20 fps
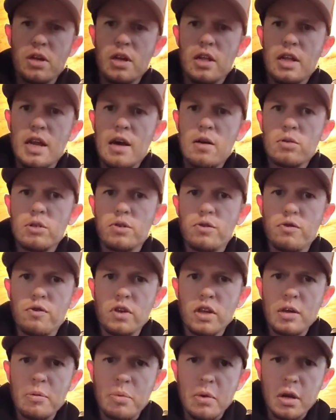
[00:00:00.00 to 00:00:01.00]
And I was
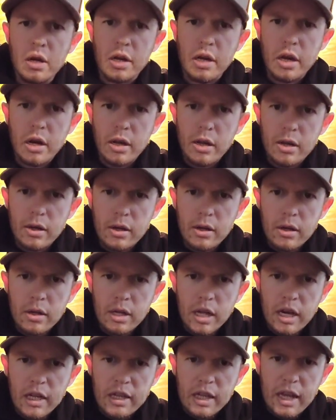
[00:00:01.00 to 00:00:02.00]
flipping a color
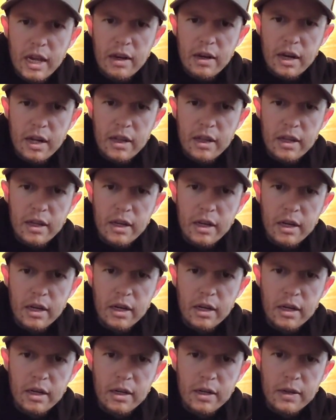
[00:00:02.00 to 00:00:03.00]
like that right
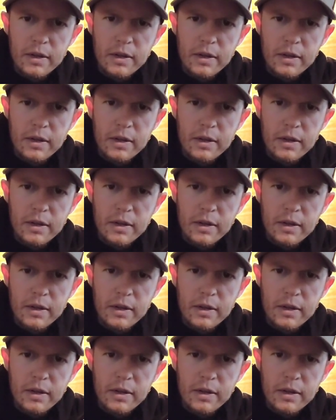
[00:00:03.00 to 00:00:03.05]
there